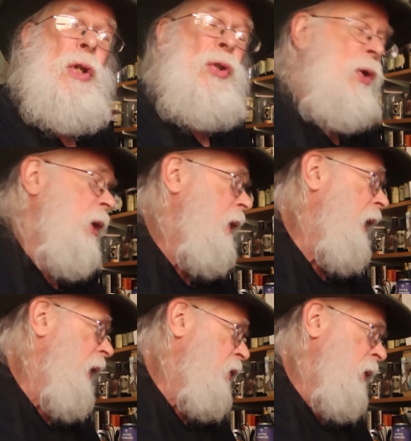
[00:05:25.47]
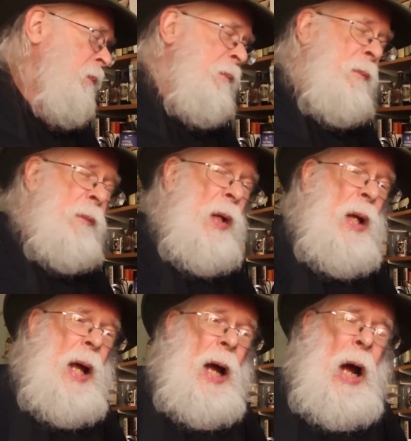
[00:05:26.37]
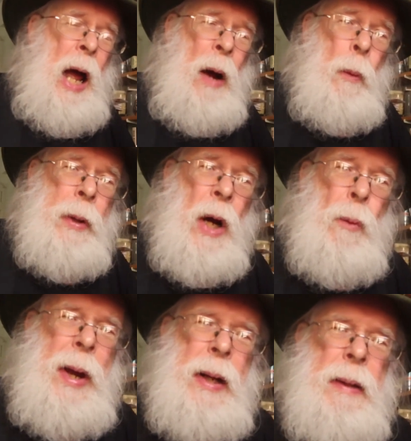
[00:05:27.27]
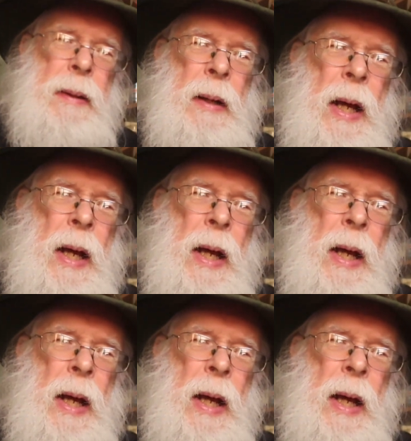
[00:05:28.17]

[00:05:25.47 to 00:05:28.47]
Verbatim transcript: It certainly does. How are we going to rate it?